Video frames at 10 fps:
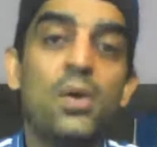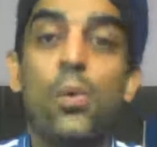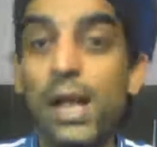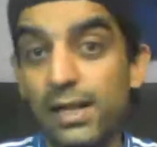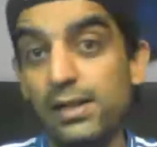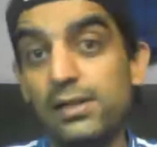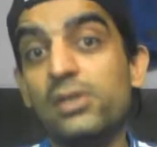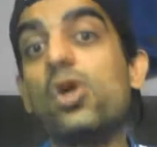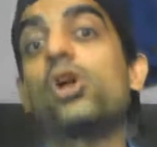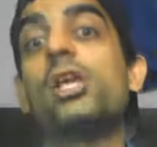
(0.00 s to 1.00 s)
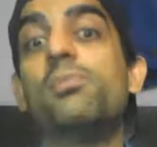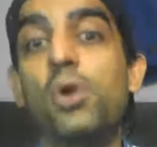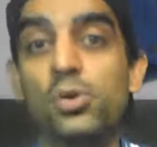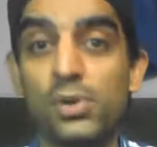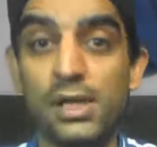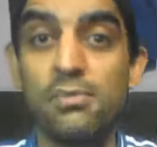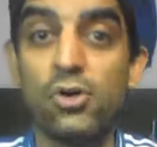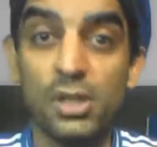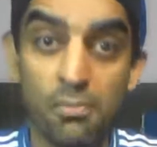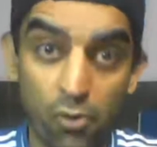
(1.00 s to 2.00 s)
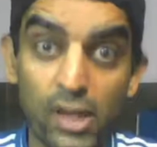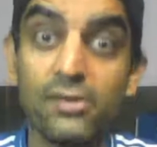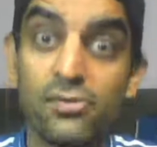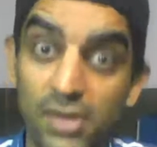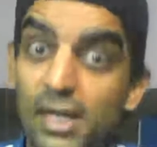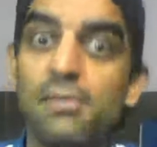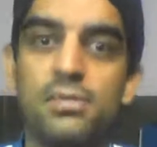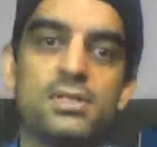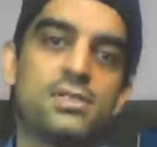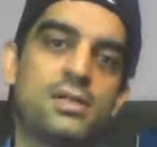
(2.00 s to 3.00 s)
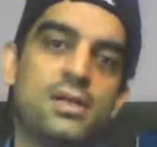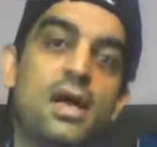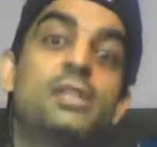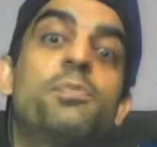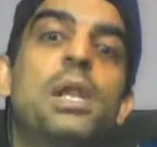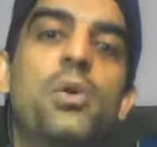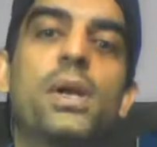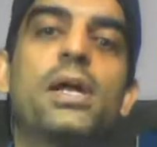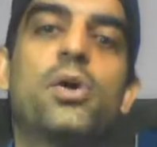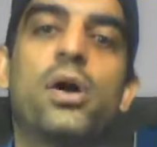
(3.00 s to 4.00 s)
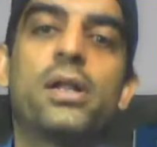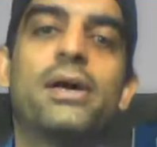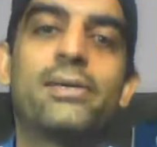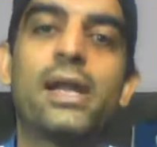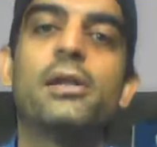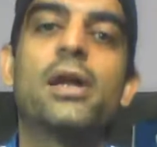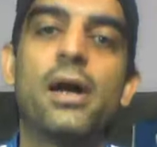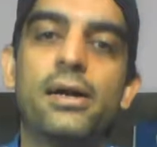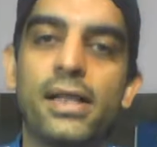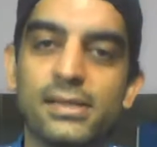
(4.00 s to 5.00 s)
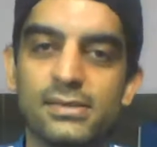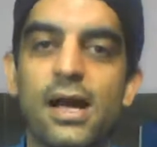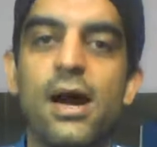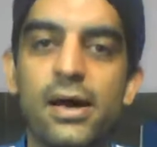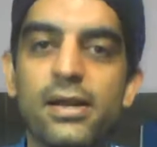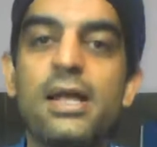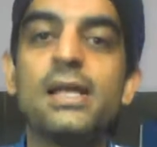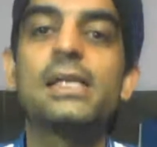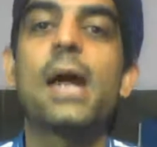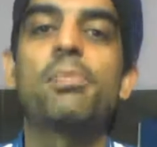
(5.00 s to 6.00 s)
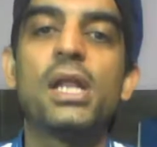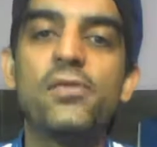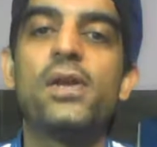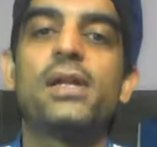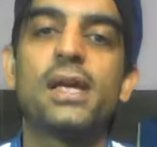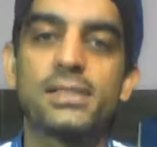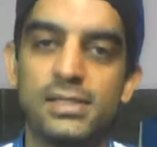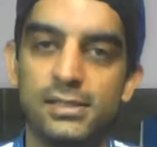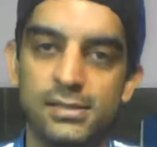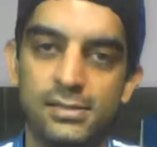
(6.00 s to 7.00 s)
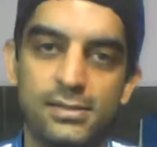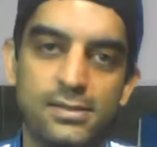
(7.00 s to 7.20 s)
Well, the talking point what I really missed, Azpilicueta got a red card. Yes, our captain, fantastic.